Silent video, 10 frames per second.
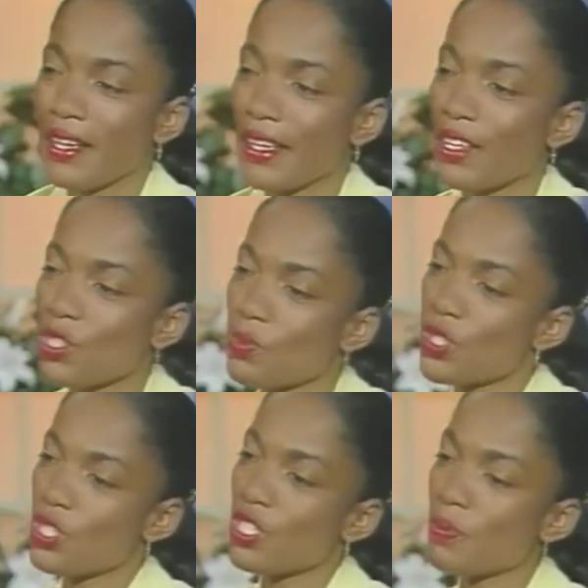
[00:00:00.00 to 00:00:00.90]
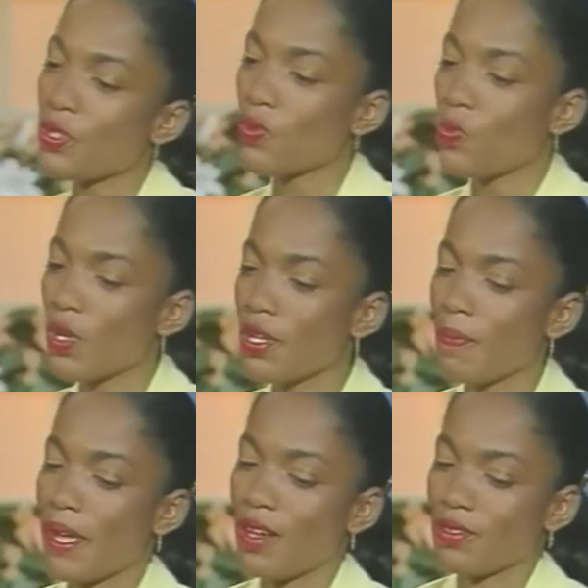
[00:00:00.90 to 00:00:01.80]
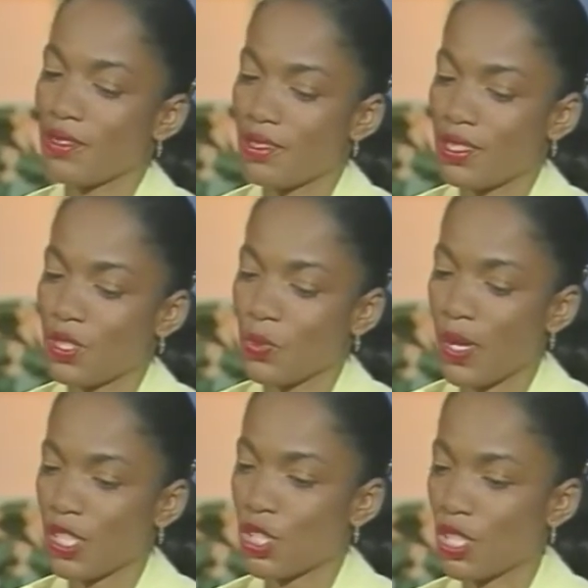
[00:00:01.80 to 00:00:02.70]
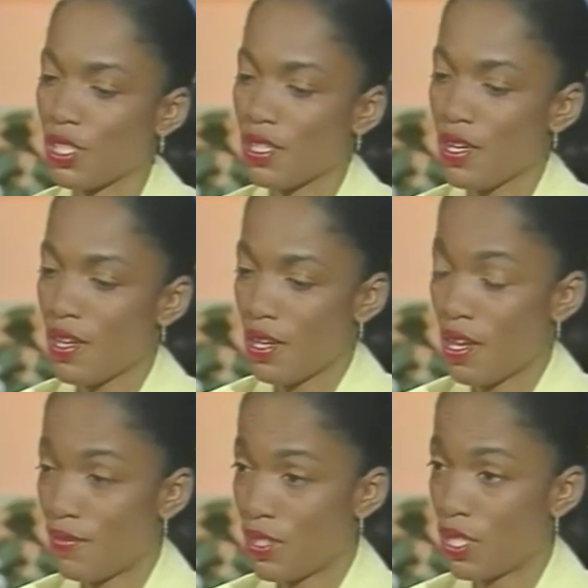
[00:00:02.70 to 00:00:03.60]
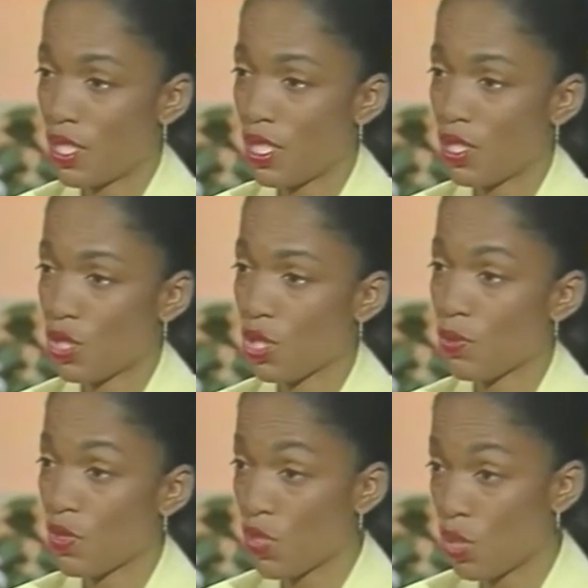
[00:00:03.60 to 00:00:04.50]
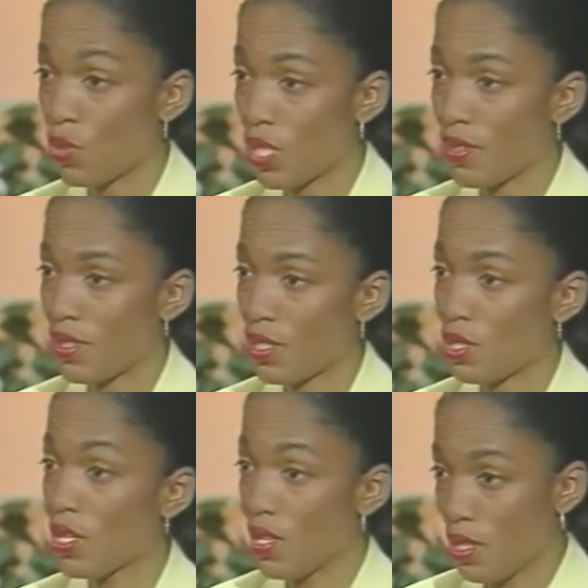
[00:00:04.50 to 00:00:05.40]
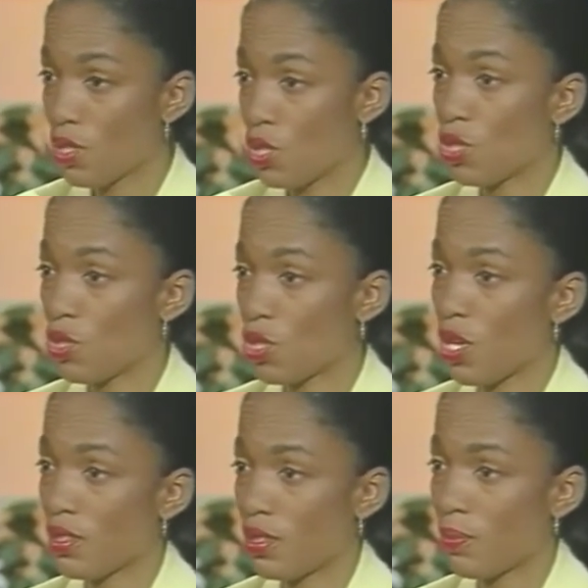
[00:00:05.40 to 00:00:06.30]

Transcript: Councilman Seibert, what about the direction of the city in terms of using this to start the